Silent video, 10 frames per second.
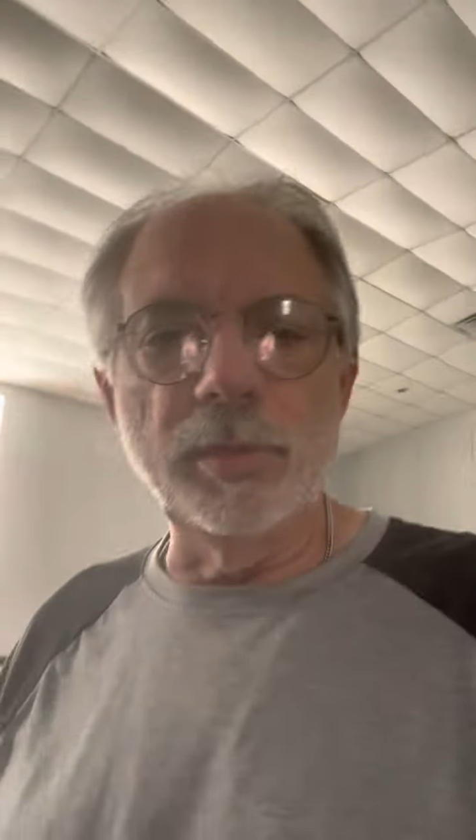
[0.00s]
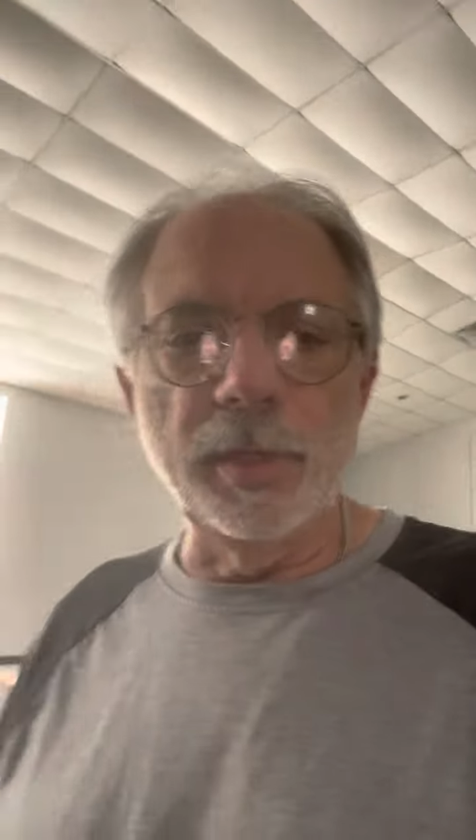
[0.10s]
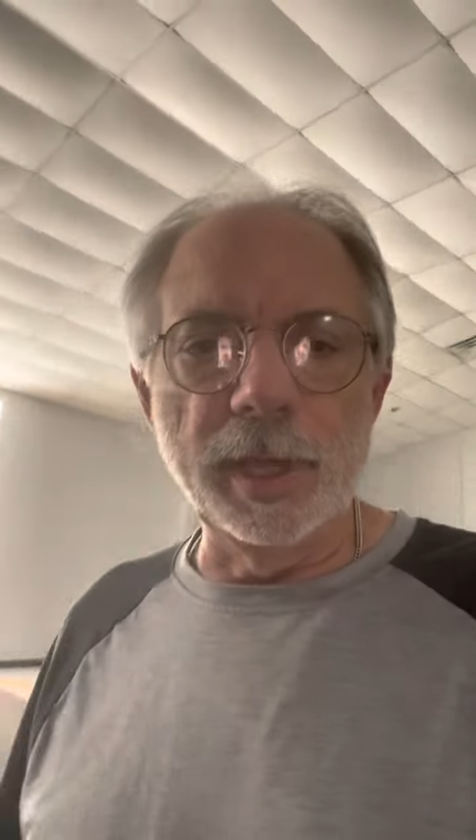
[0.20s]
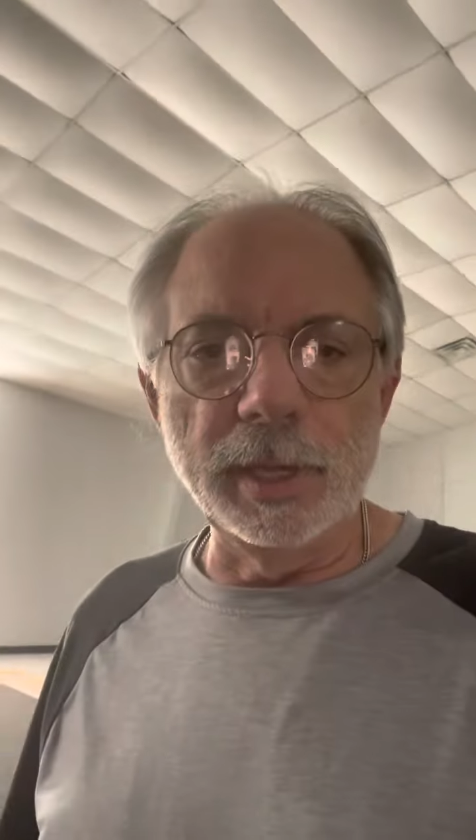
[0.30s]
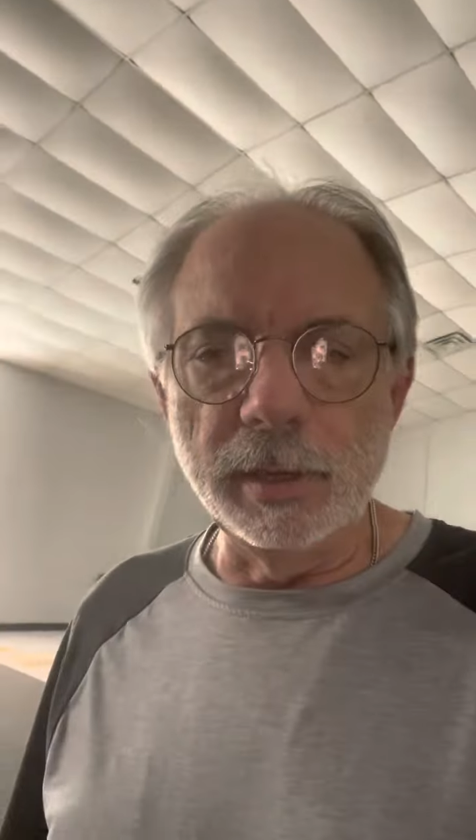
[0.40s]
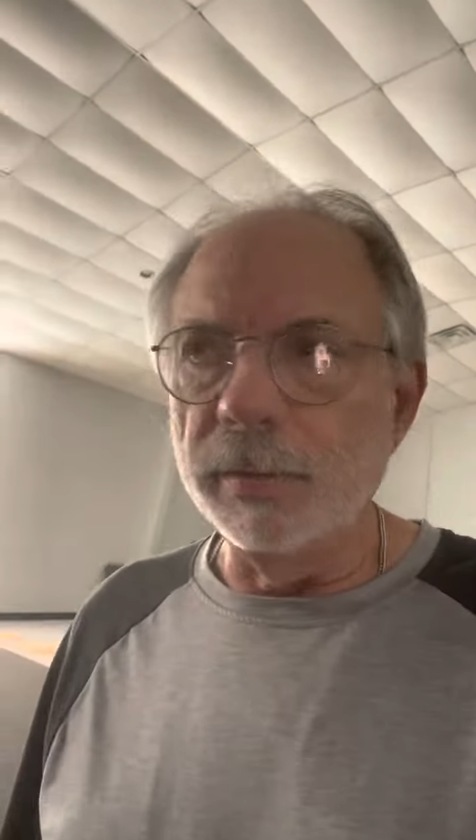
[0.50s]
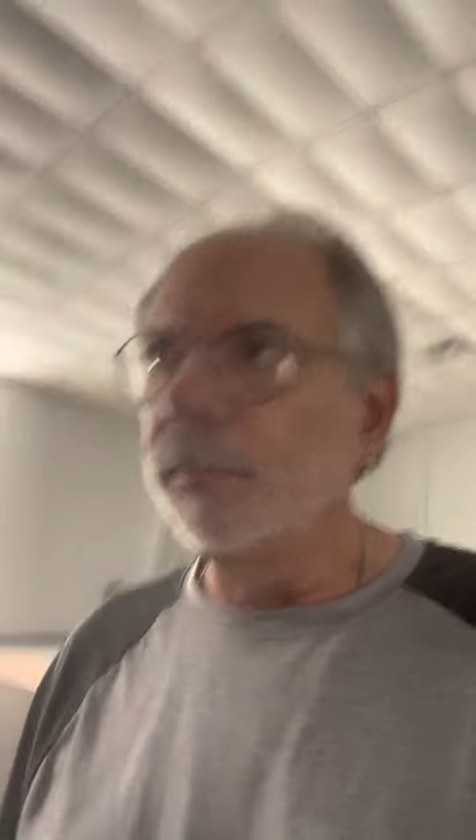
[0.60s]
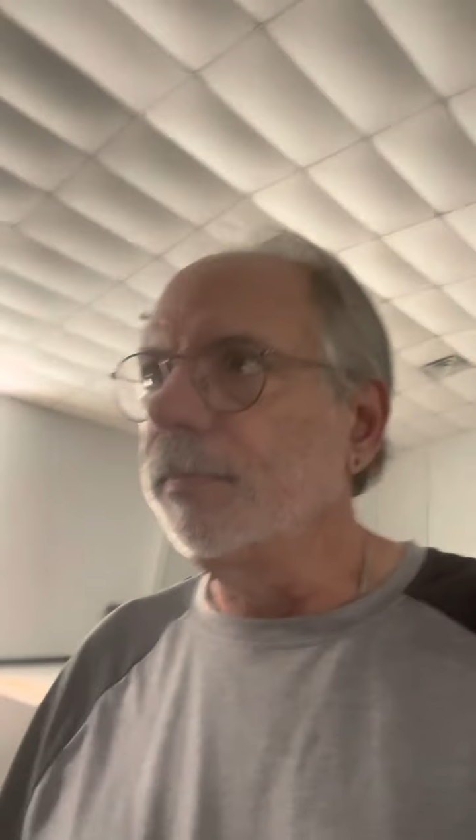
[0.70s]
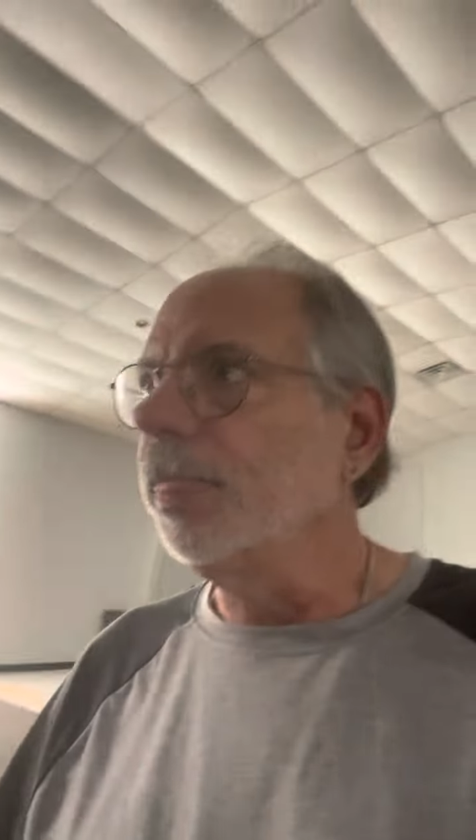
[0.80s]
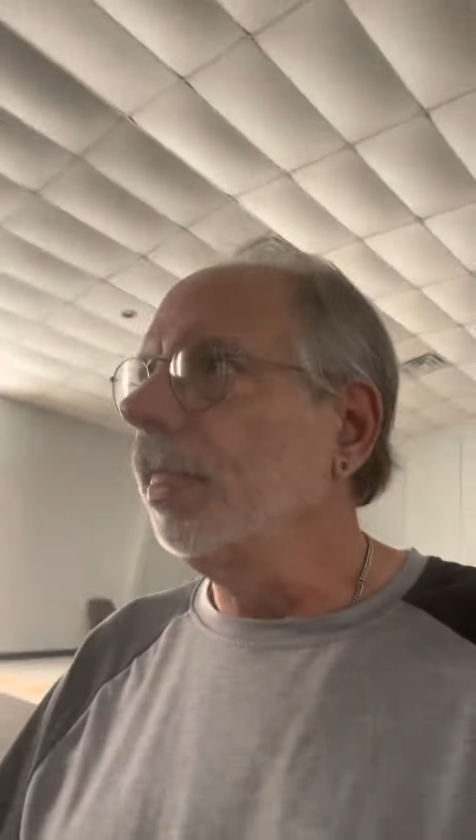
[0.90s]
thing,
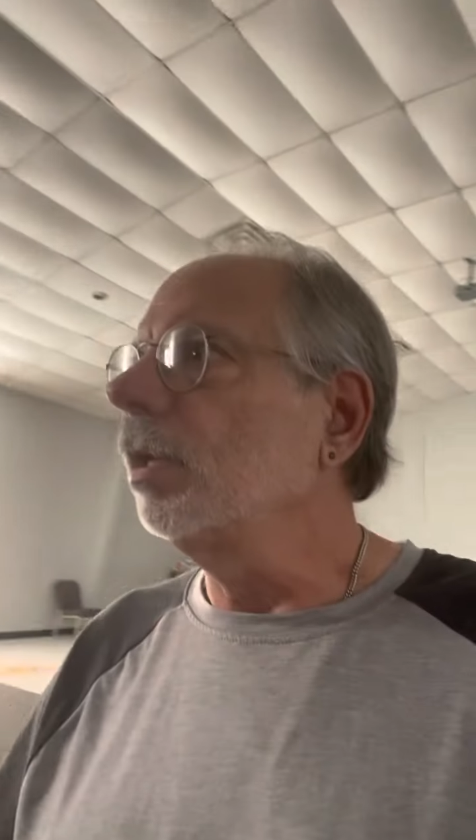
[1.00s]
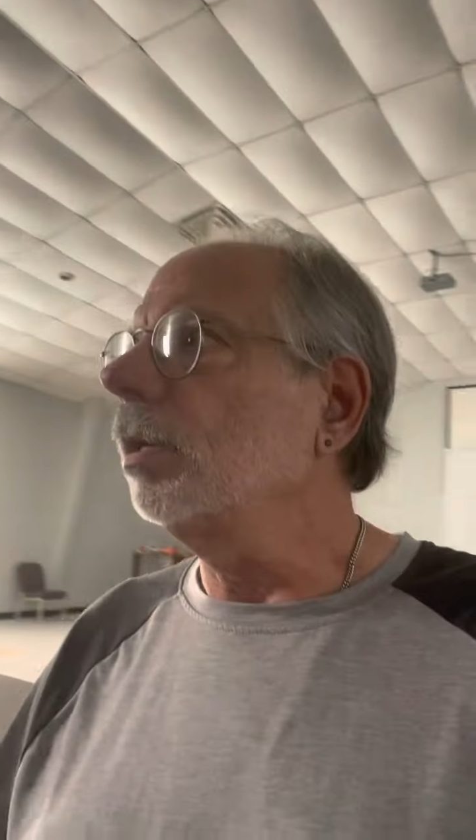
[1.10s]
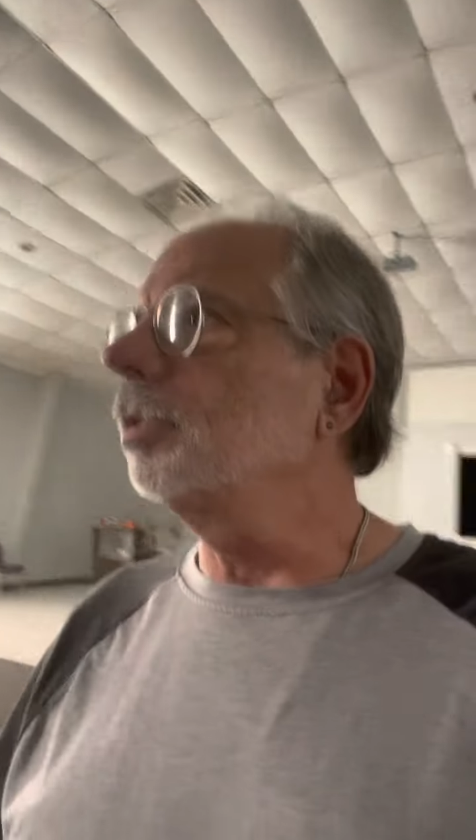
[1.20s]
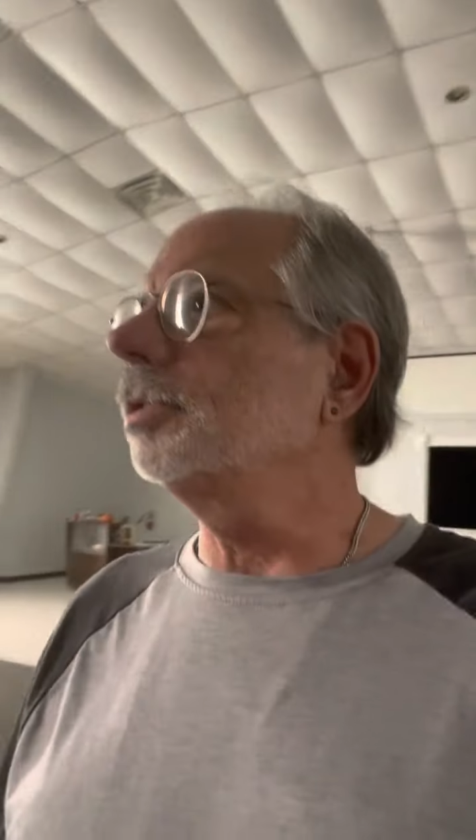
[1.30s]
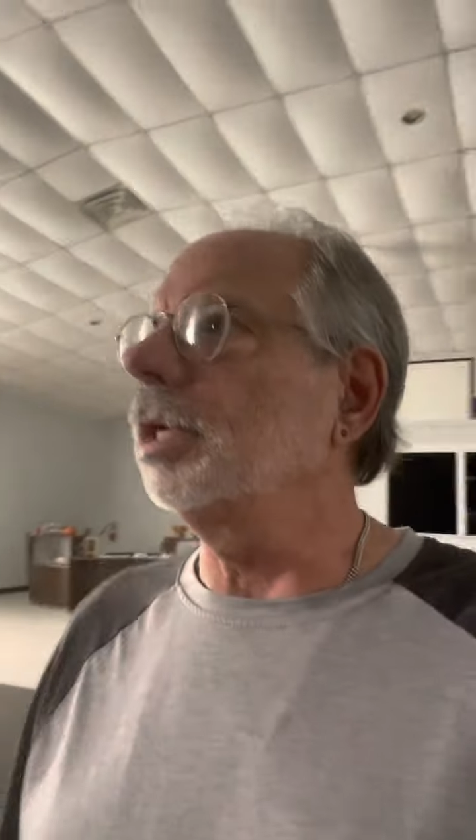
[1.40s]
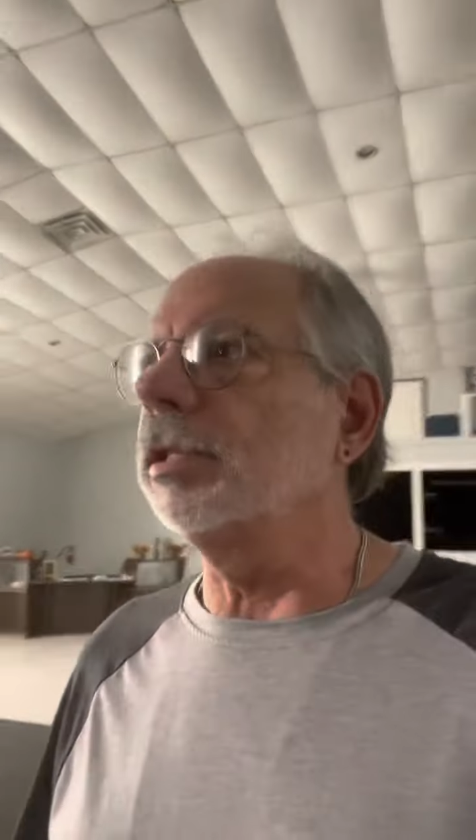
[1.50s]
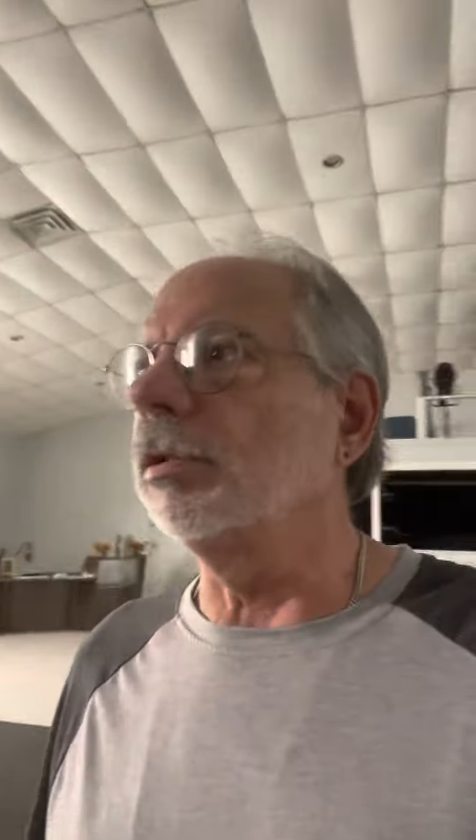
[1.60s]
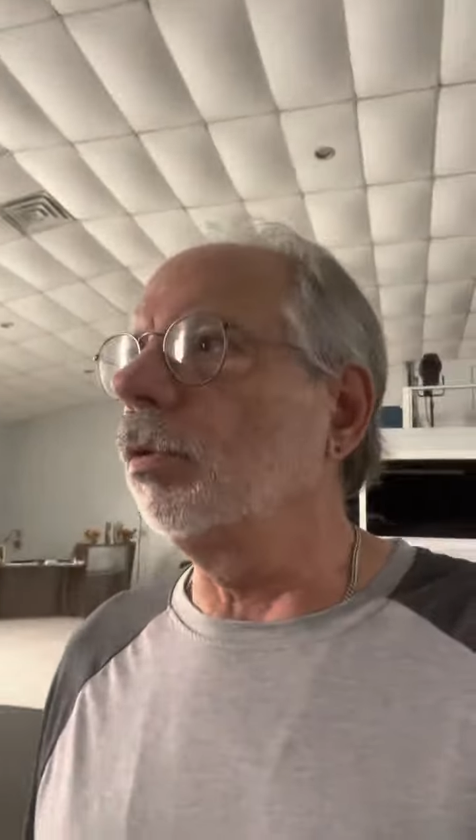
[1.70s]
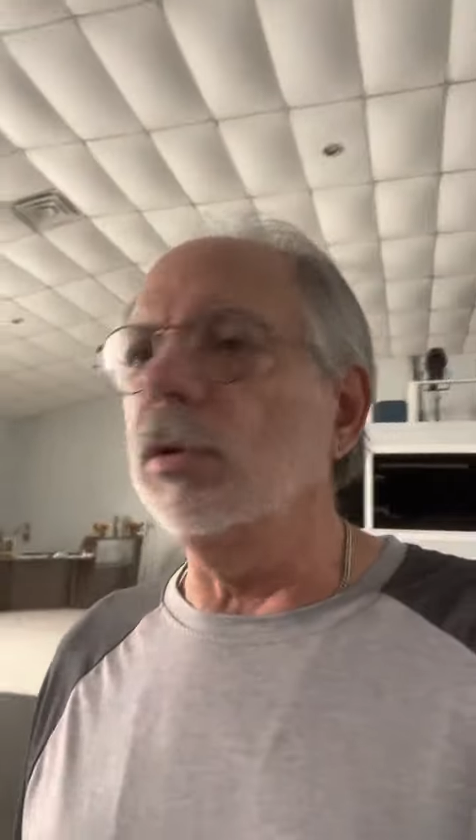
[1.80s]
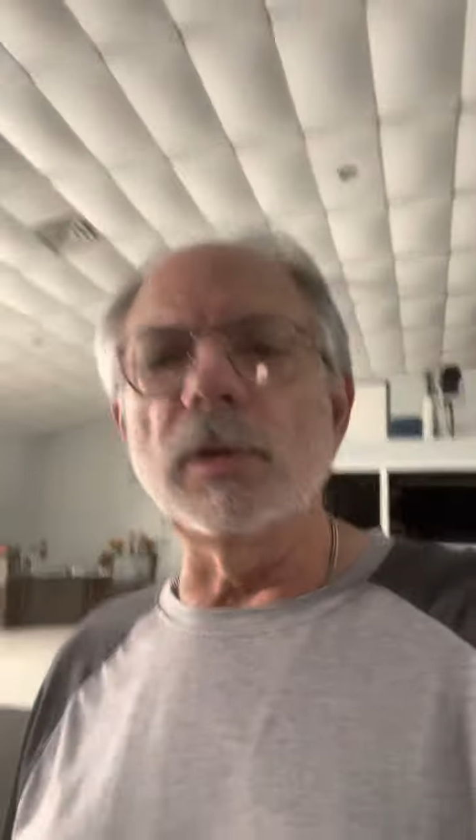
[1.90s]
because the
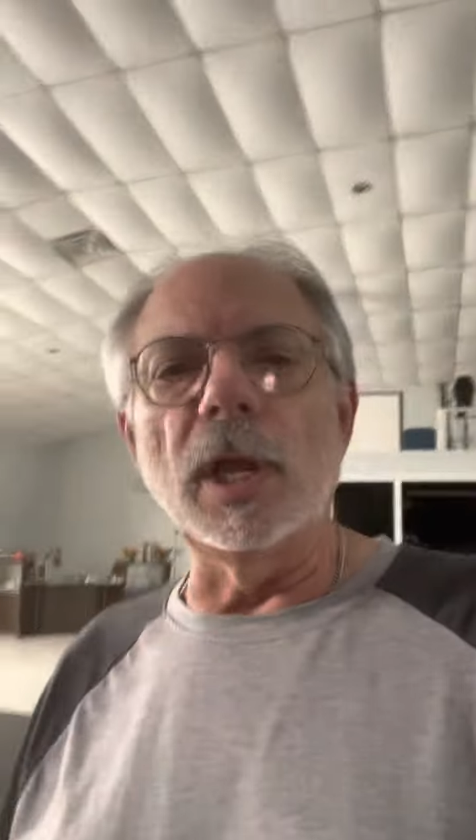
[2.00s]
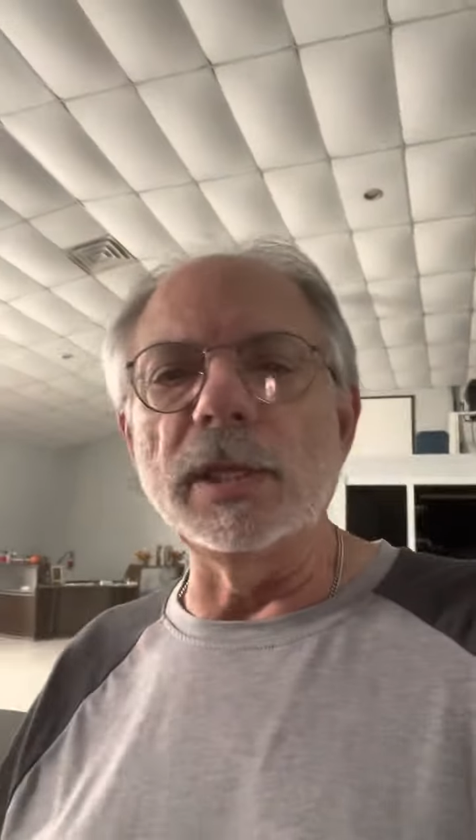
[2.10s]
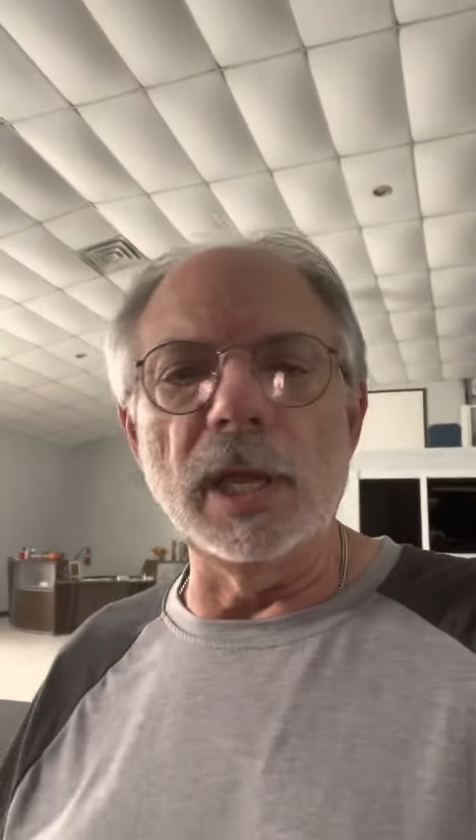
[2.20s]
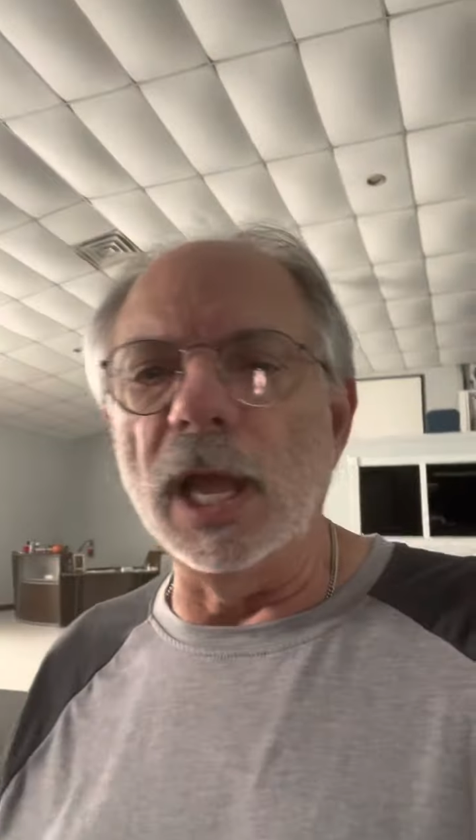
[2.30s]
Lord,